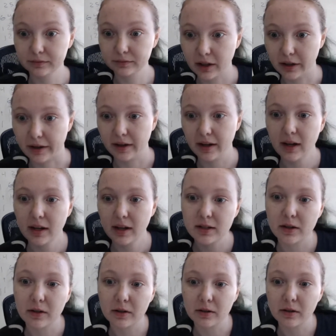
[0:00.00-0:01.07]
Okay,
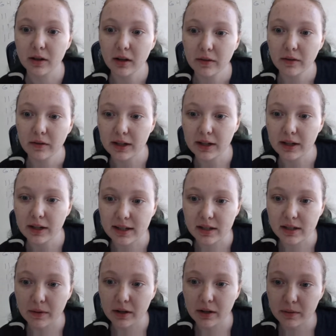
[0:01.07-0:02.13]
so Venus says, I
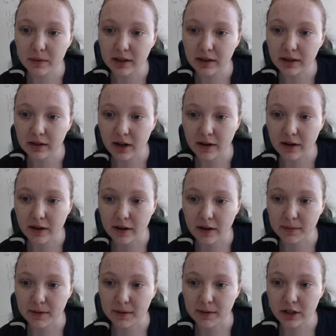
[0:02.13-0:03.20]
worked with
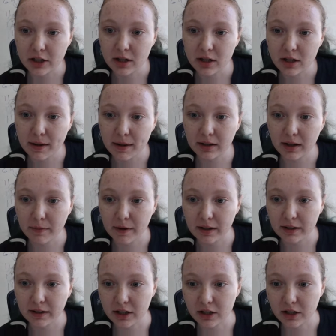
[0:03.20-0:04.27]
JavaScript and HTML, named
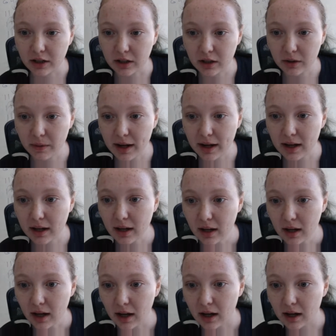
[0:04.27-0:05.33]
validation and QA.
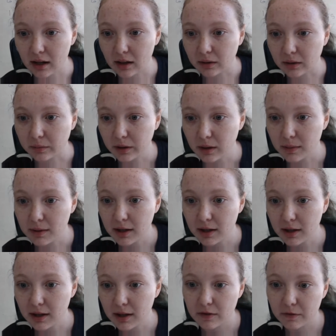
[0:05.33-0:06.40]

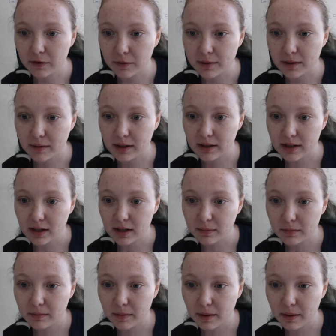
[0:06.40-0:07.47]
Communication from some of the
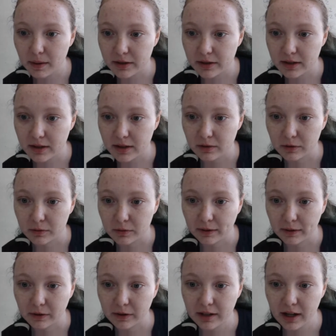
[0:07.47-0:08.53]
team members is
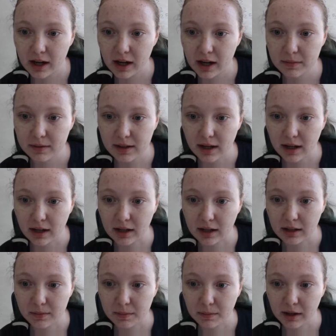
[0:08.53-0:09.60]
disrespectful at times and
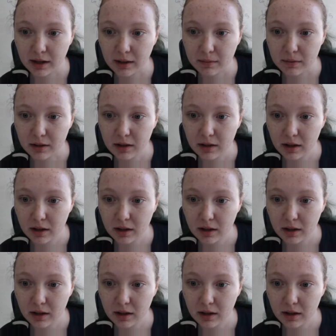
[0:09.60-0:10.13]
is blamed